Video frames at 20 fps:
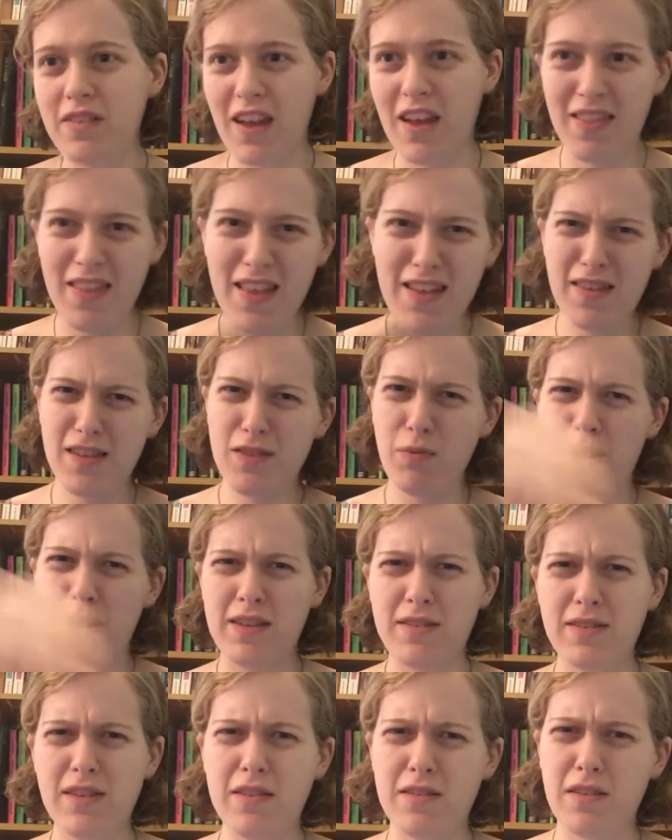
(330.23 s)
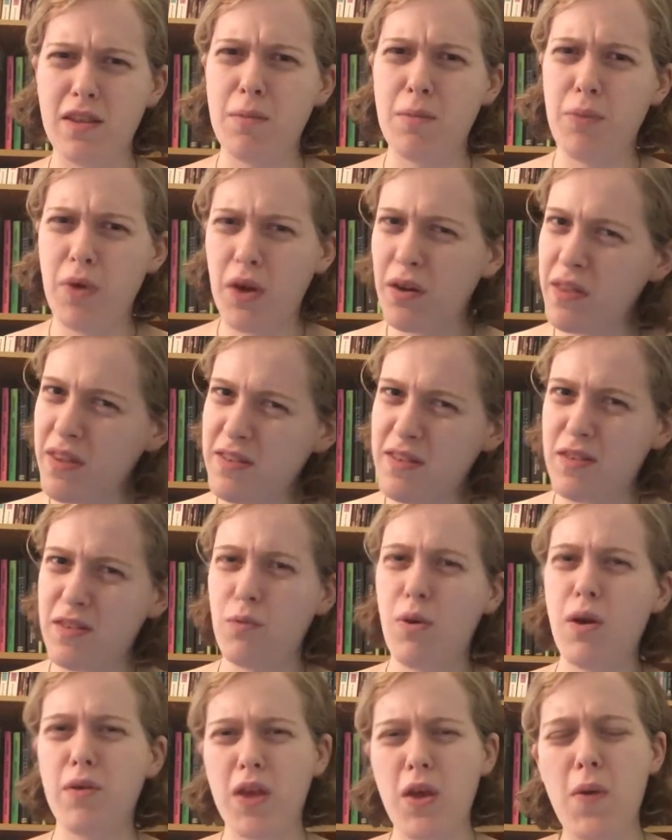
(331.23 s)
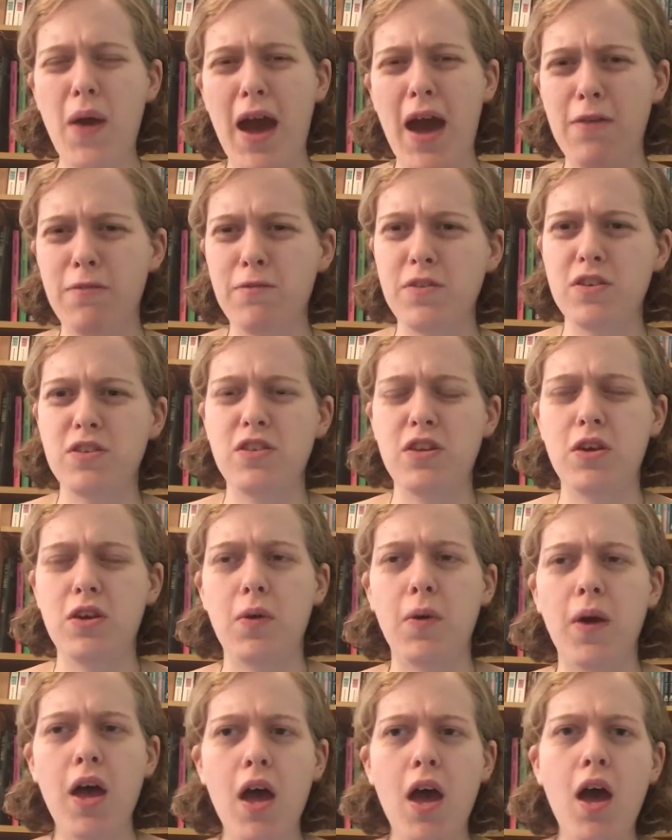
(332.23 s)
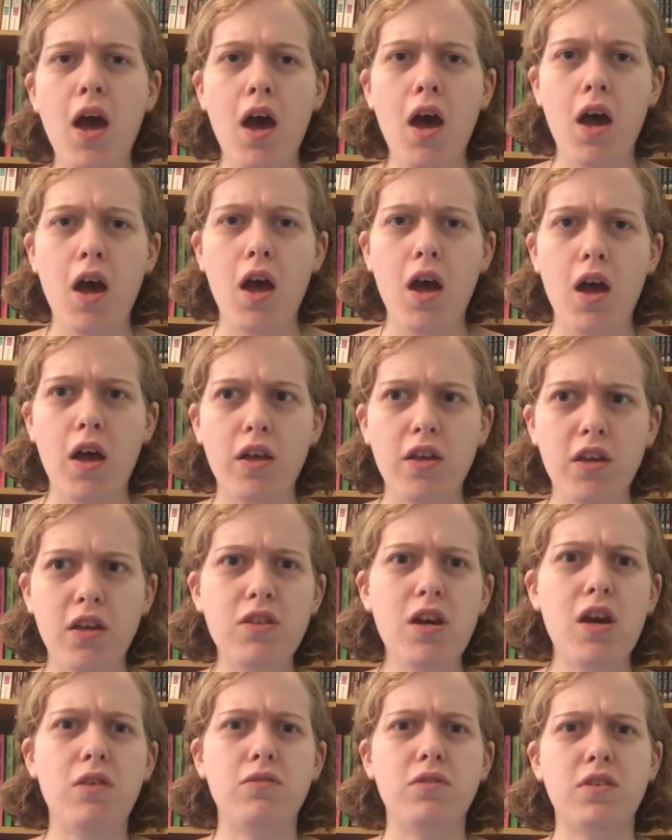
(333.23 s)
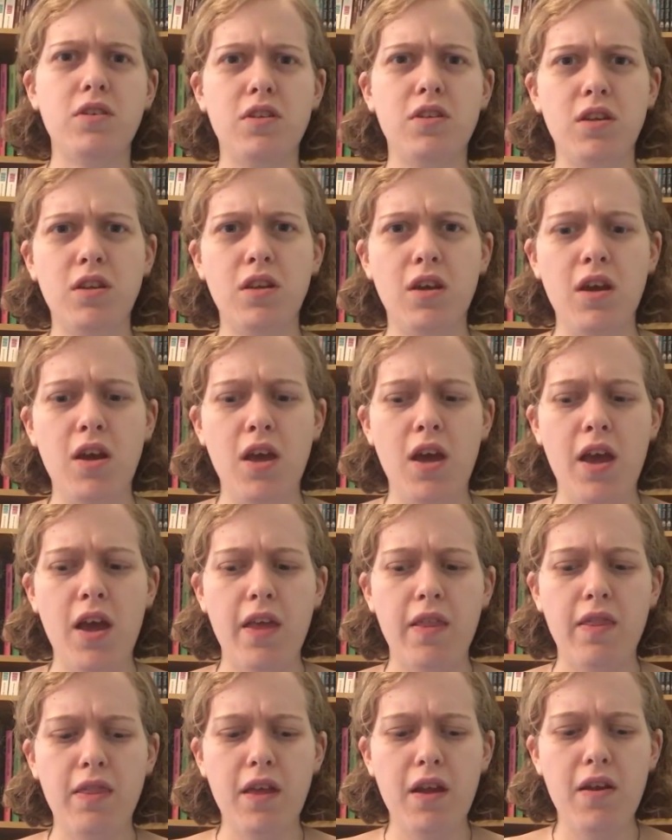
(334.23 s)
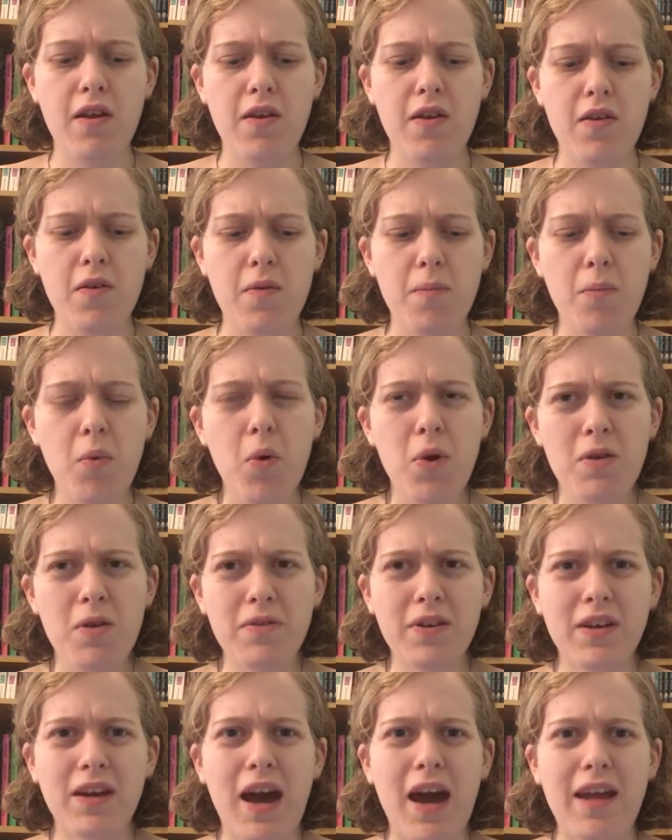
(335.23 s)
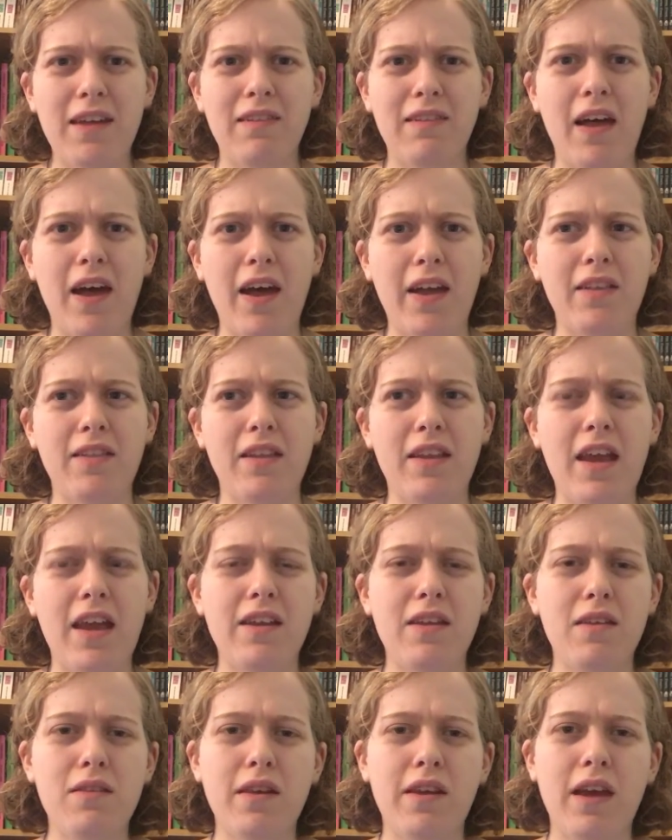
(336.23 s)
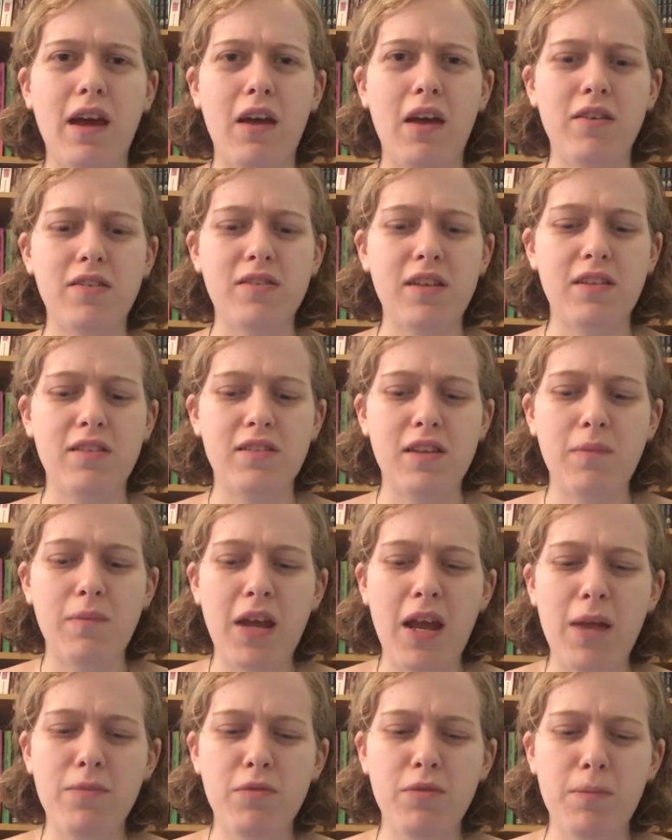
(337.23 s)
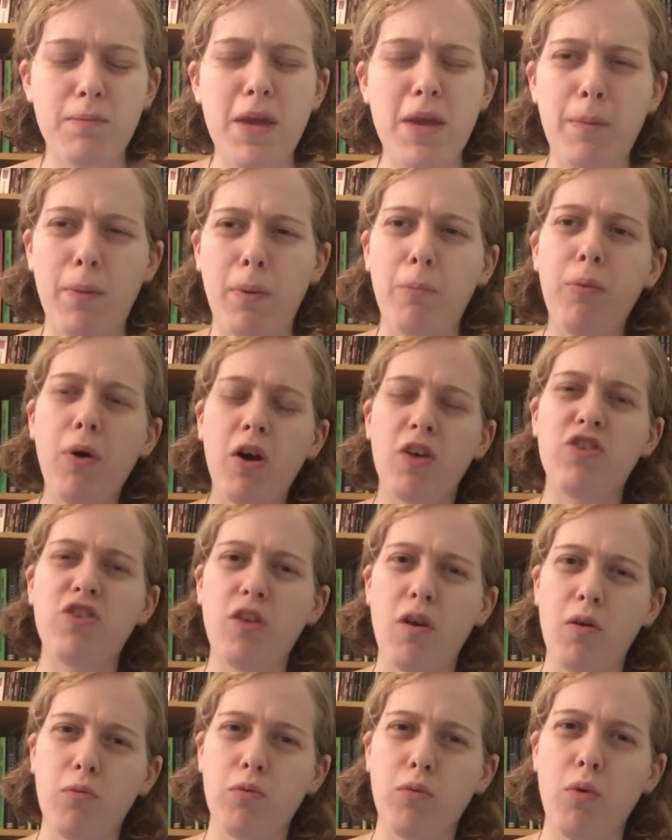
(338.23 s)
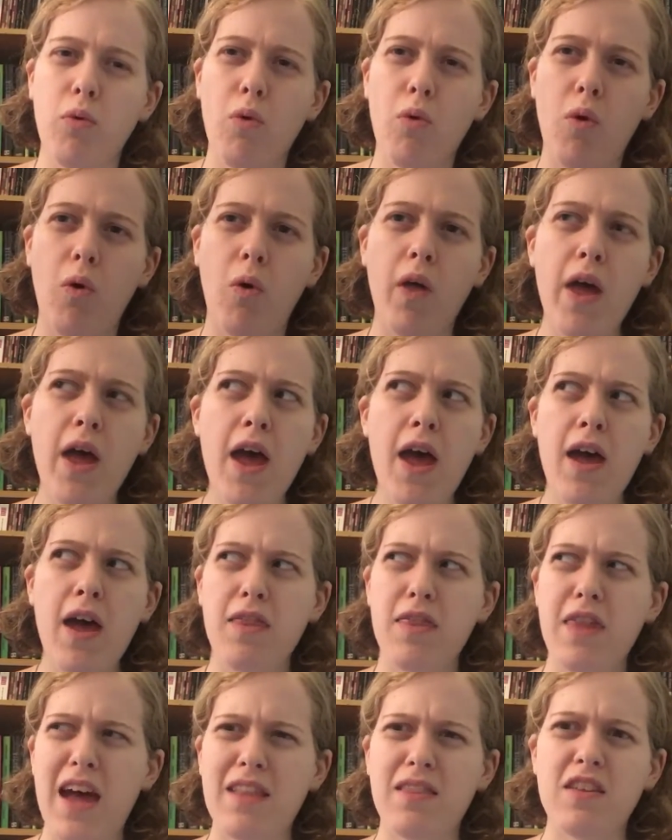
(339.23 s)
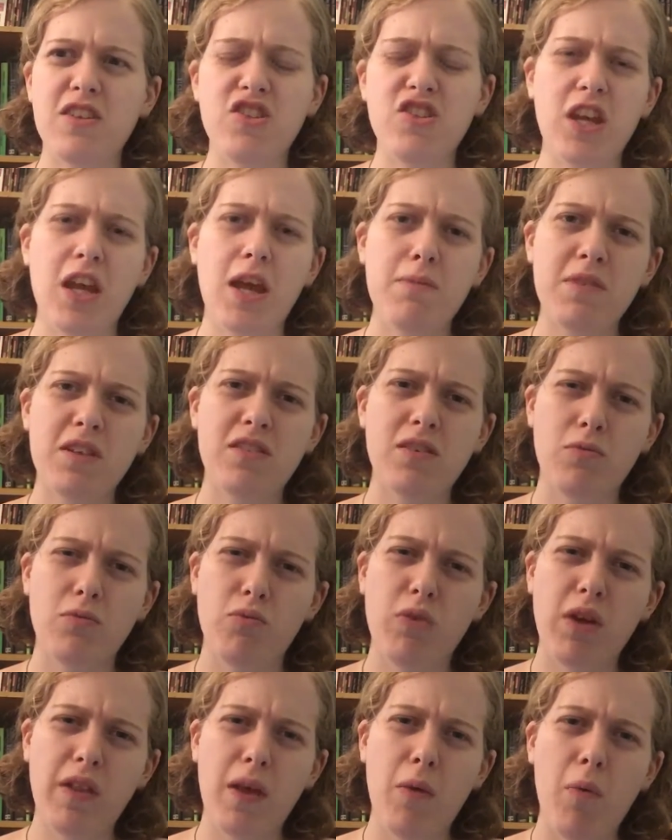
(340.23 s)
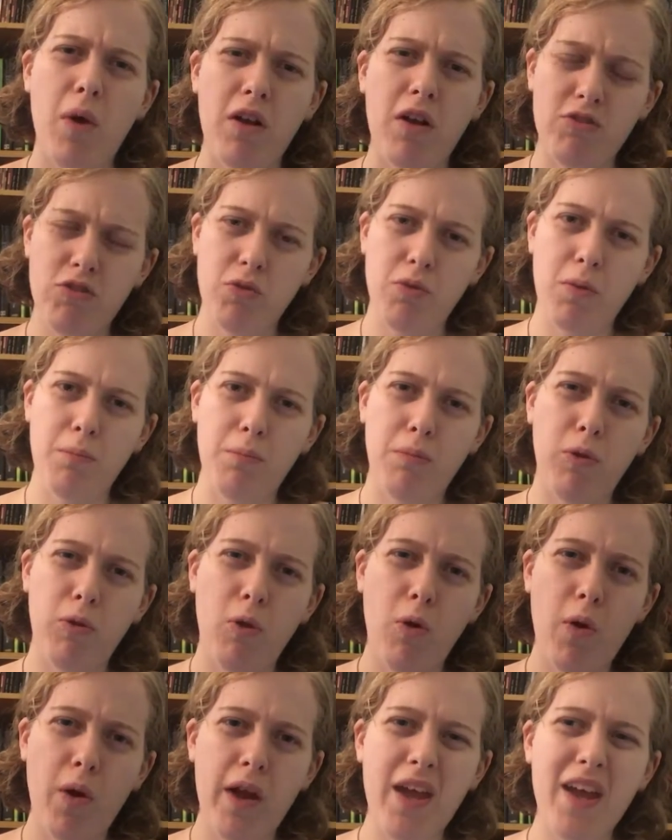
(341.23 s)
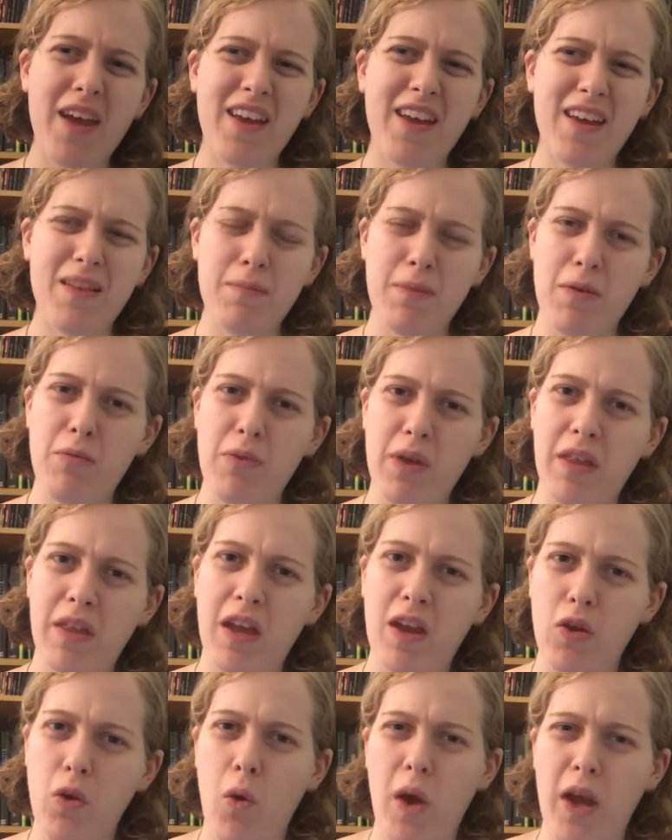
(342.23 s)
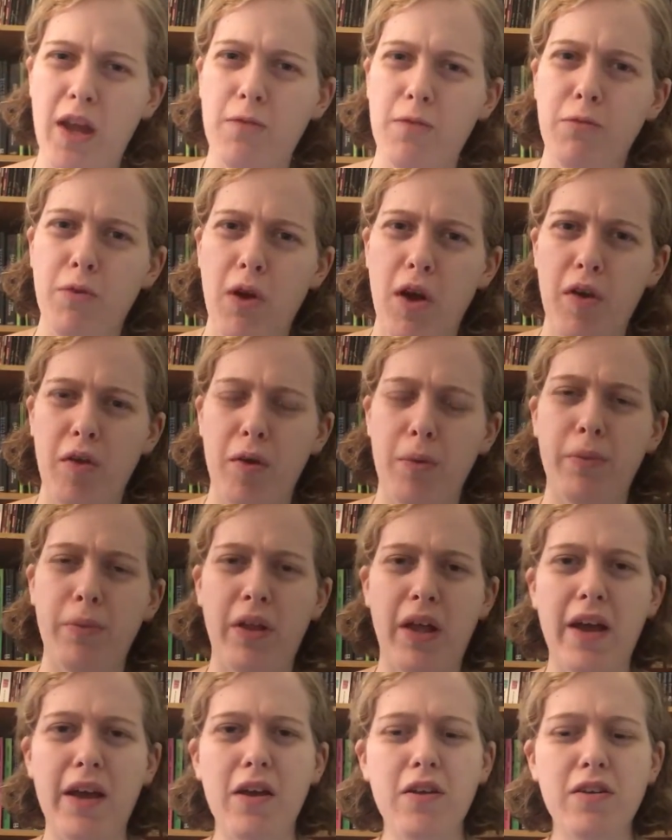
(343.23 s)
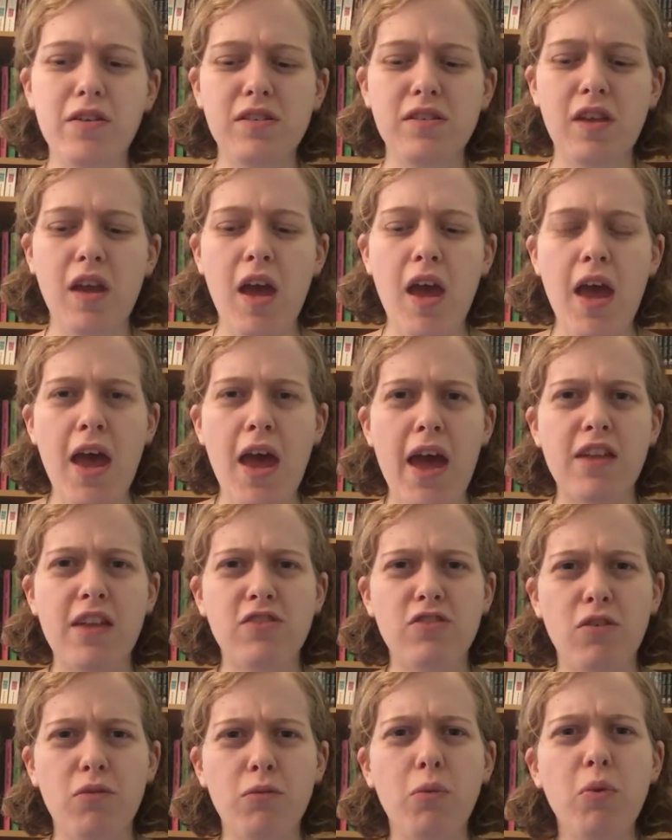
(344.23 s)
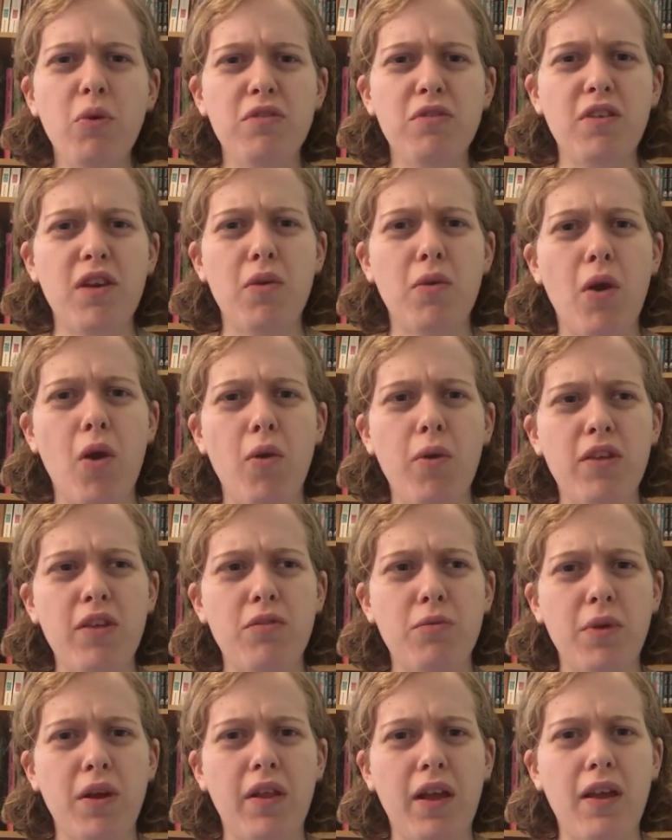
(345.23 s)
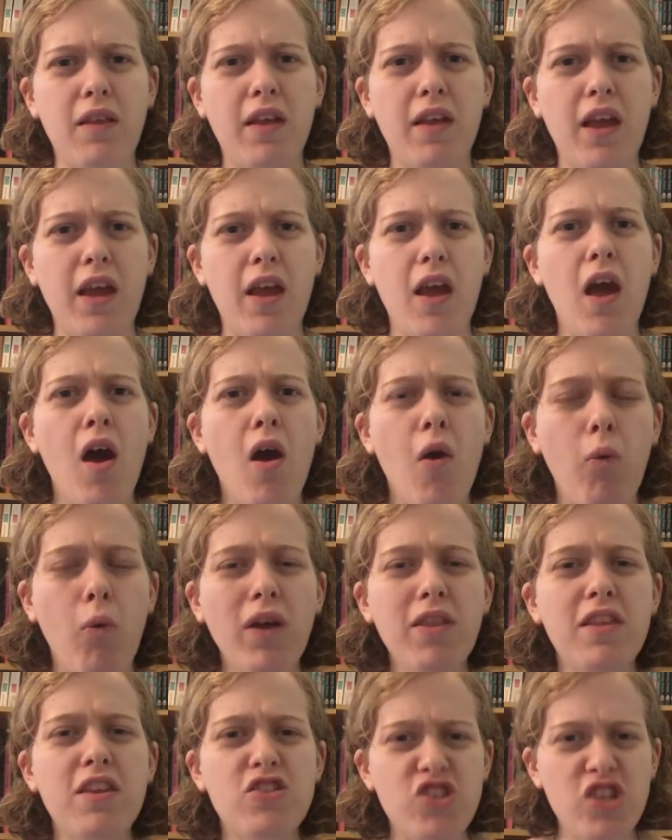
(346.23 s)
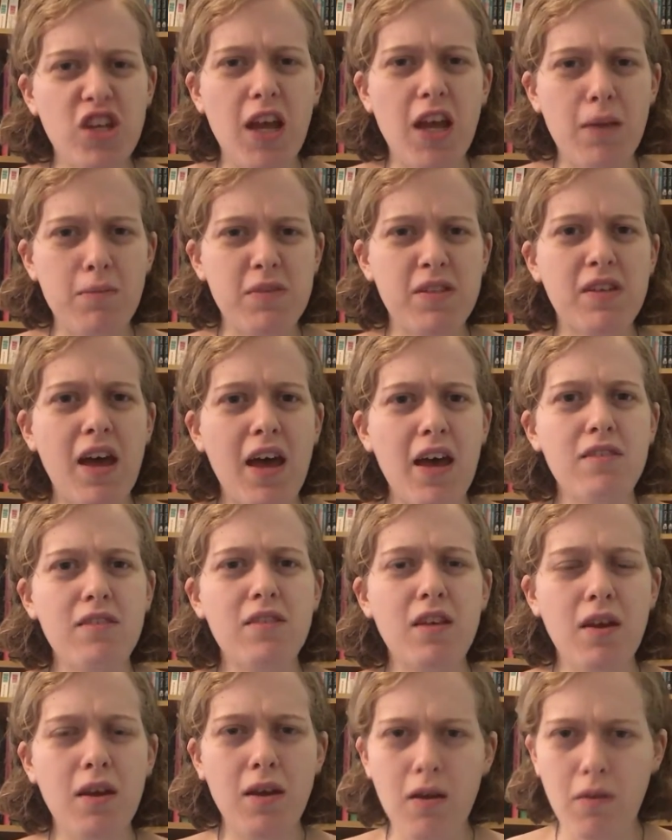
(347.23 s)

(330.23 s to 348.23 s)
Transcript: and is like, this is what it says in the book, this is what you have to do. You don't. They're more of a guideline than anything else, and sometimes when people push a rule that the GM doesn't really want to employ, it can be really annoying for other players. And so Rule Zero is really what the GM says